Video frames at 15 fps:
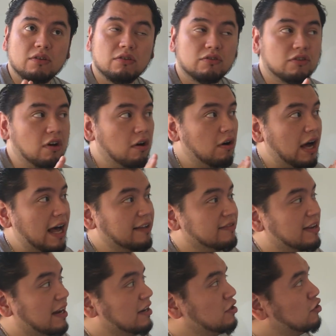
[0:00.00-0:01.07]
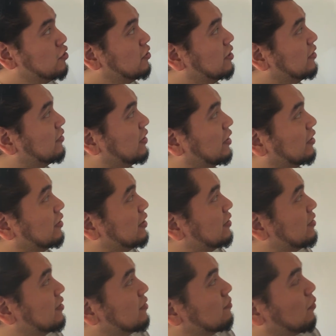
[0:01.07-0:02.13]
So as I do this here,
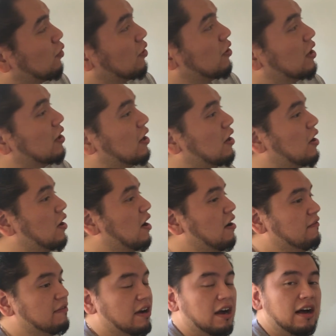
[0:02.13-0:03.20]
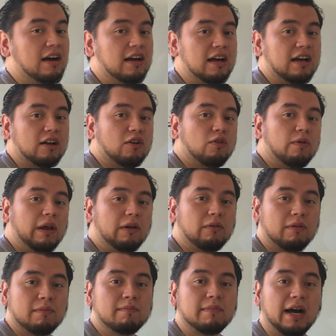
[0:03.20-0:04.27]
this is more of a quick
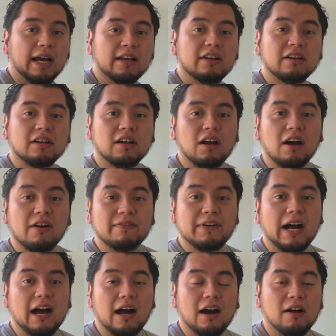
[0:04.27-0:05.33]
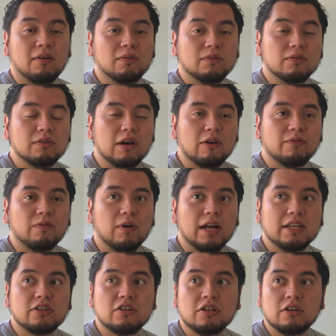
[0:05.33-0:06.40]
reminder of
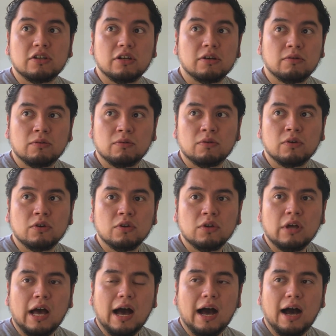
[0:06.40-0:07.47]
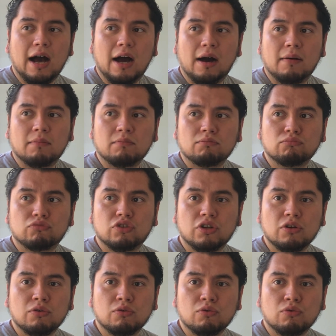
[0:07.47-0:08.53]
what to do to